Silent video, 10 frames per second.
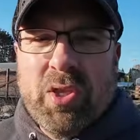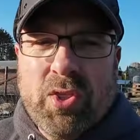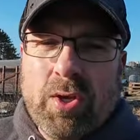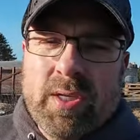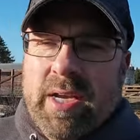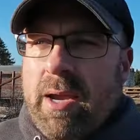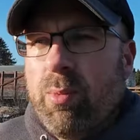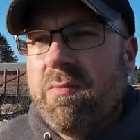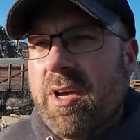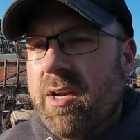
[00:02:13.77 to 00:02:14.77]
the third time
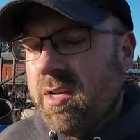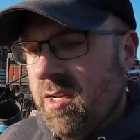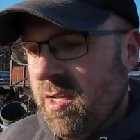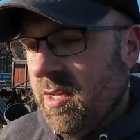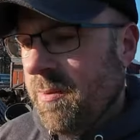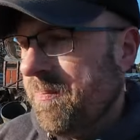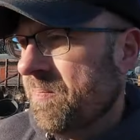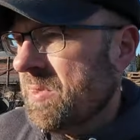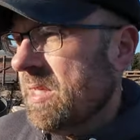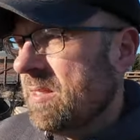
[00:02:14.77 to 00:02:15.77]
we've done it.
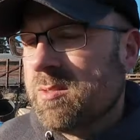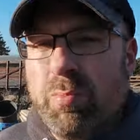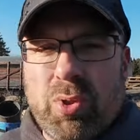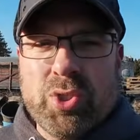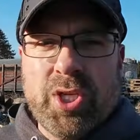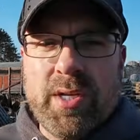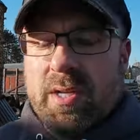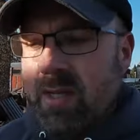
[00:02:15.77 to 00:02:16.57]
It's bullshit.